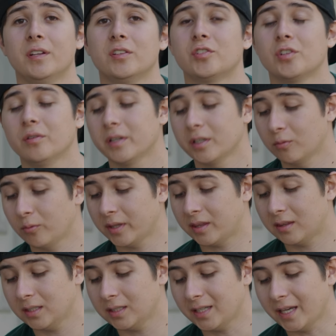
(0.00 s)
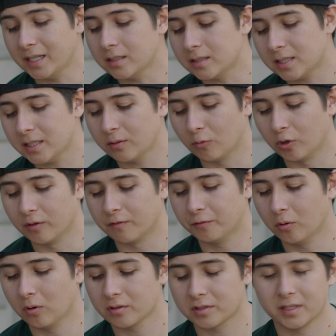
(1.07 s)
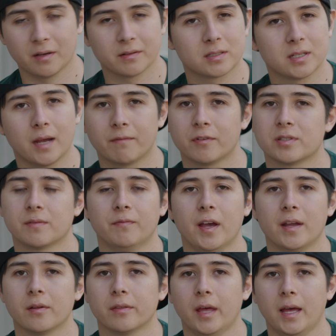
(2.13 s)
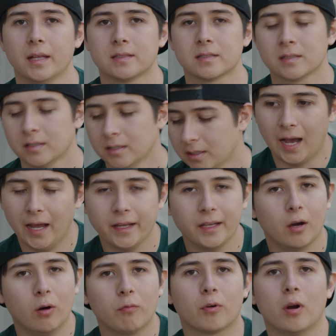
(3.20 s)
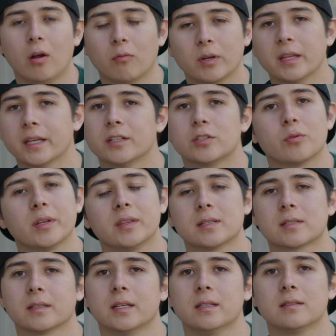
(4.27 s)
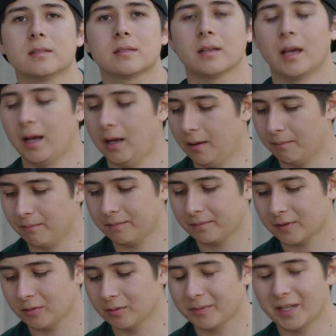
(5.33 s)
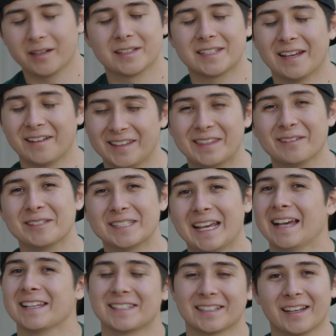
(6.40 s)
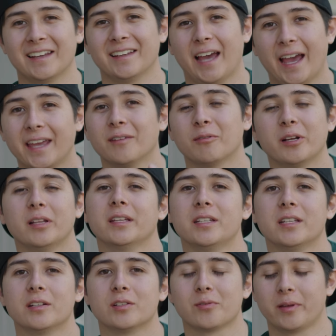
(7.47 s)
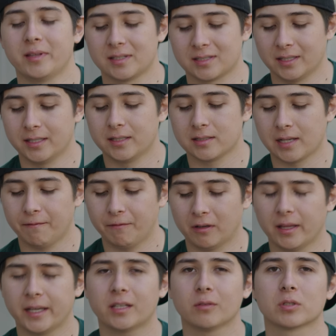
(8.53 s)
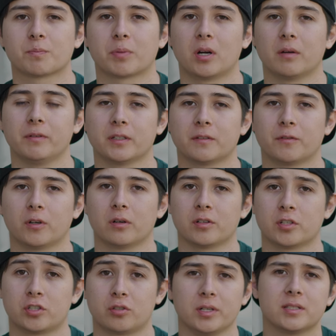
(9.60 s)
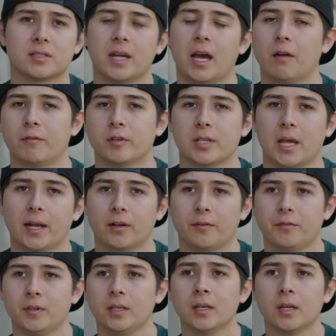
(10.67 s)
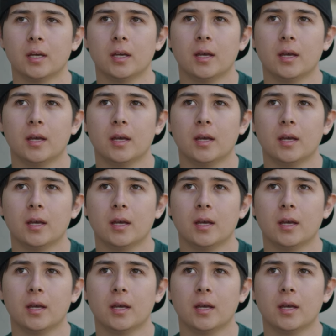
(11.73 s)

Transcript: finished shooting with the 18-1.4, so now it's time for some final thoughts. I overall really enjoyed this lens. Well, that didn't sound enthusiastic. I really did enjoy this lens. I felt like it was perfect for street style photography.